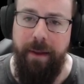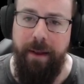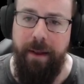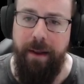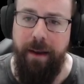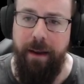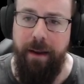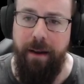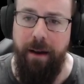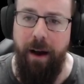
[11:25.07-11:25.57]

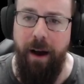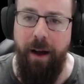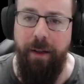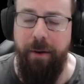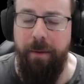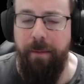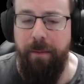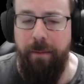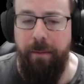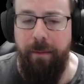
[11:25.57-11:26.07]
The
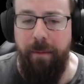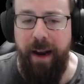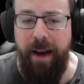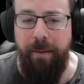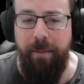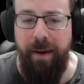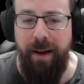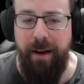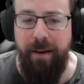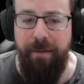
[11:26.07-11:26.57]
other
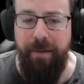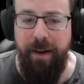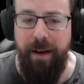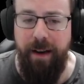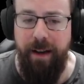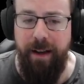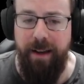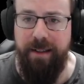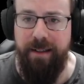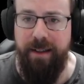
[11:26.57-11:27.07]
main
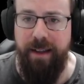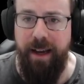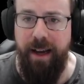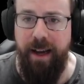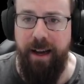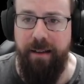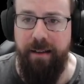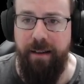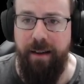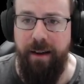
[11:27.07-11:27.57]
benefit is
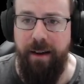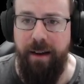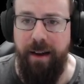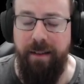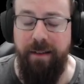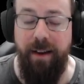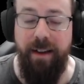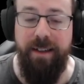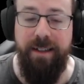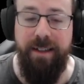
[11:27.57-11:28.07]
that
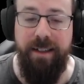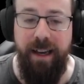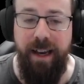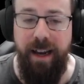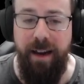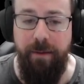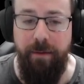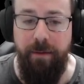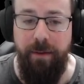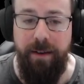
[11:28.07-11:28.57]
it does
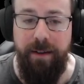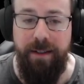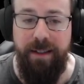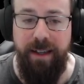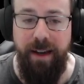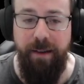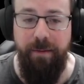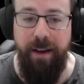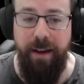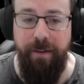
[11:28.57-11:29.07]
save
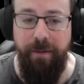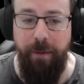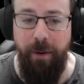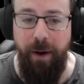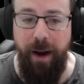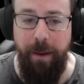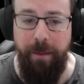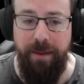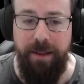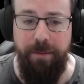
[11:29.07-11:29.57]
70
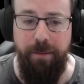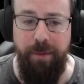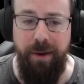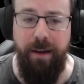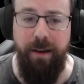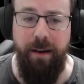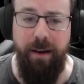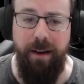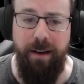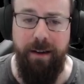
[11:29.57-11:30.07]
frames
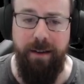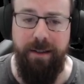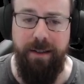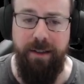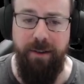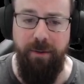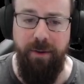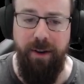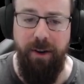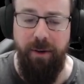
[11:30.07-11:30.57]

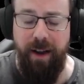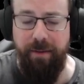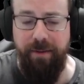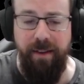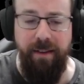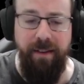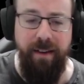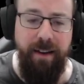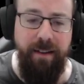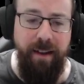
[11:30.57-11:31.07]
because you don't have
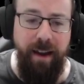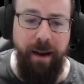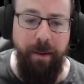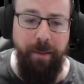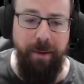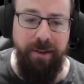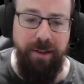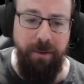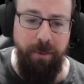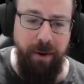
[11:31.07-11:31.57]
to take
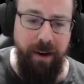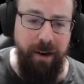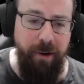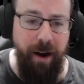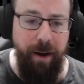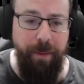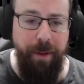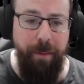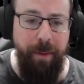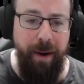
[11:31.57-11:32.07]
damage and
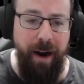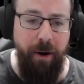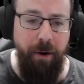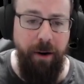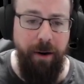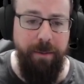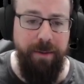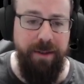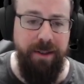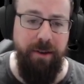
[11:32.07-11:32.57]
re-grab the power-up,